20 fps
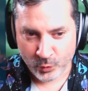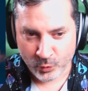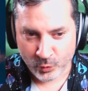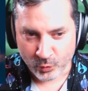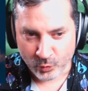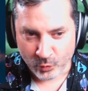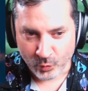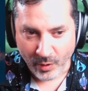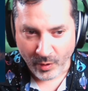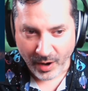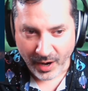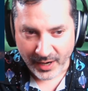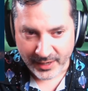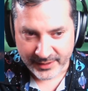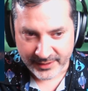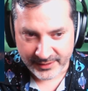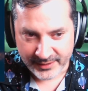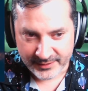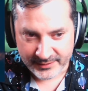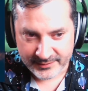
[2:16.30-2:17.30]

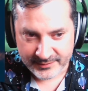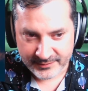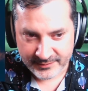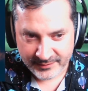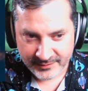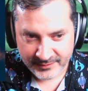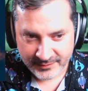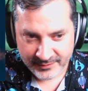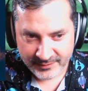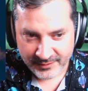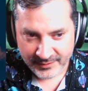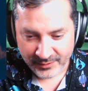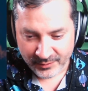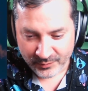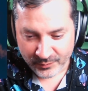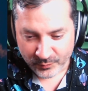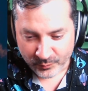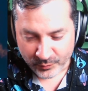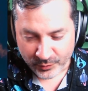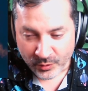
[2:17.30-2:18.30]
Rocket
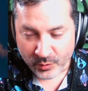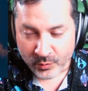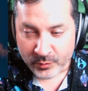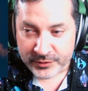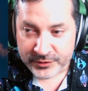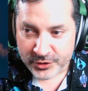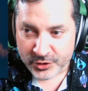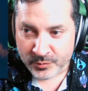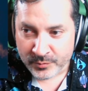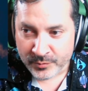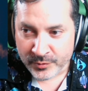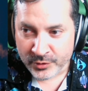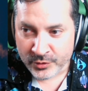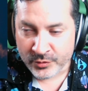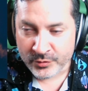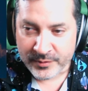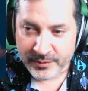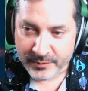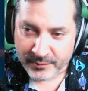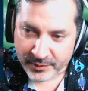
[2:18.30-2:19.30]
we're going to the
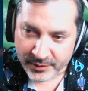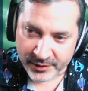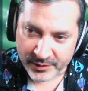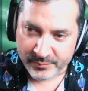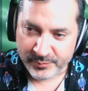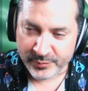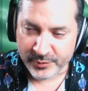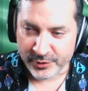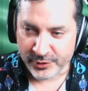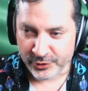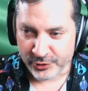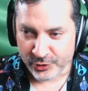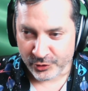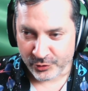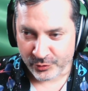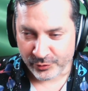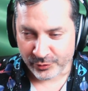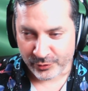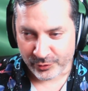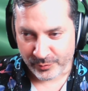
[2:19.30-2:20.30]
moon. We're going to put a
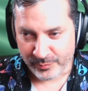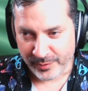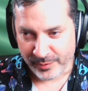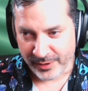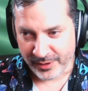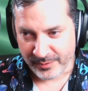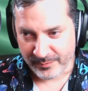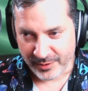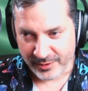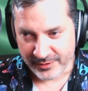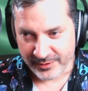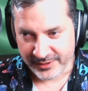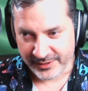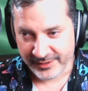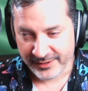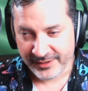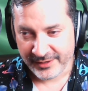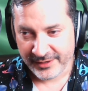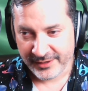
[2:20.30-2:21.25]
nuclear bomb on it.